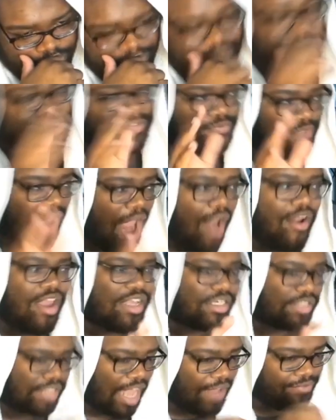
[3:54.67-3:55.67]
It's
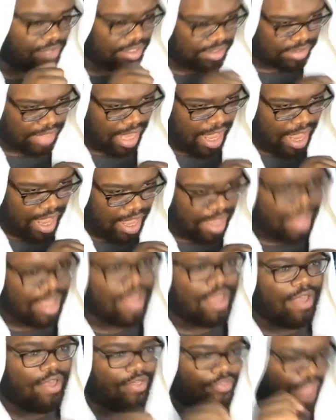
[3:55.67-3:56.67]
very safe to say
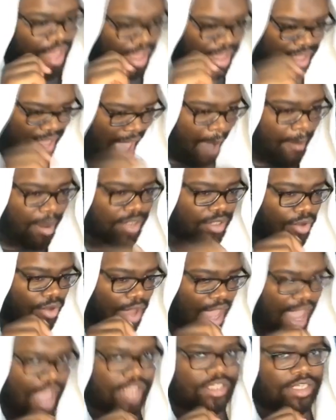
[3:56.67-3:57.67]
that Yamato
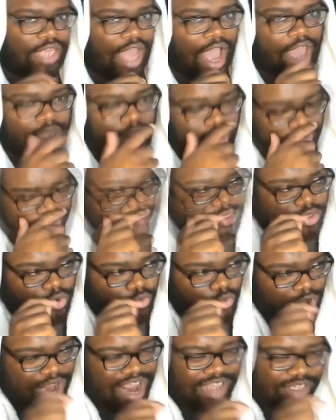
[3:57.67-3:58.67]
hates Kaido. The
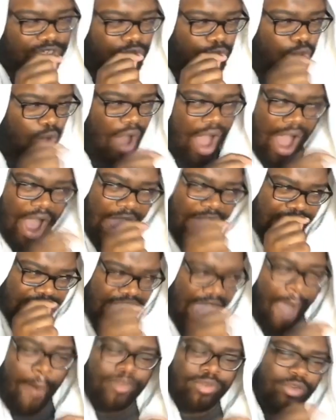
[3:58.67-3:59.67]
reason why
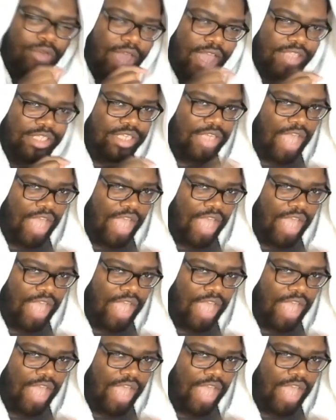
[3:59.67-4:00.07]
Yamato hates